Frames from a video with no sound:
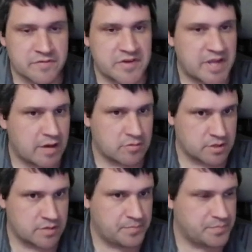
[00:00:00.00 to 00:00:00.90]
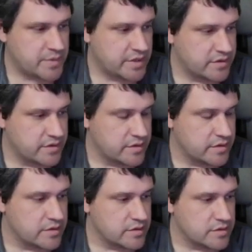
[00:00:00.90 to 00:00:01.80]
you of any outcome.
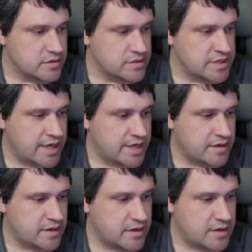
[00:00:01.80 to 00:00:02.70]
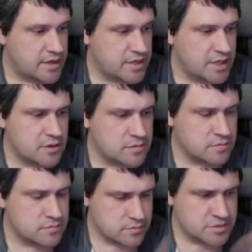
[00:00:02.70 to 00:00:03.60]
Then another
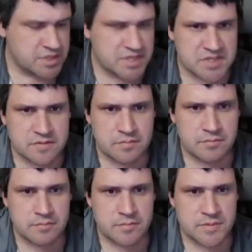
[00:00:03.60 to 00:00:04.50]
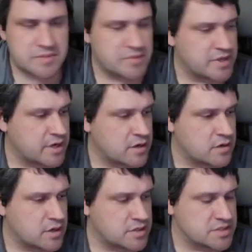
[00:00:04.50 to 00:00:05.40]
decent
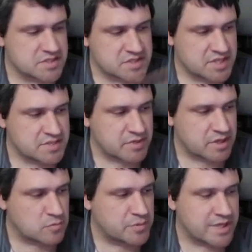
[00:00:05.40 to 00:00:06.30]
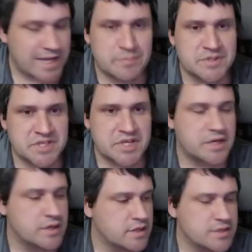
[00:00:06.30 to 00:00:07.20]
simulator, decent size simulator, will be the
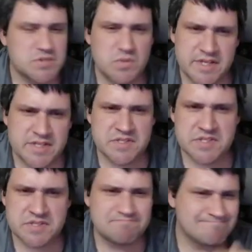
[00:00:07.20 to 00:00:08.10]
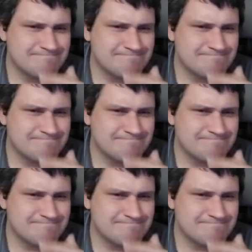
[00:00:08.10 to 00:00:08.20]
NPC. This one is,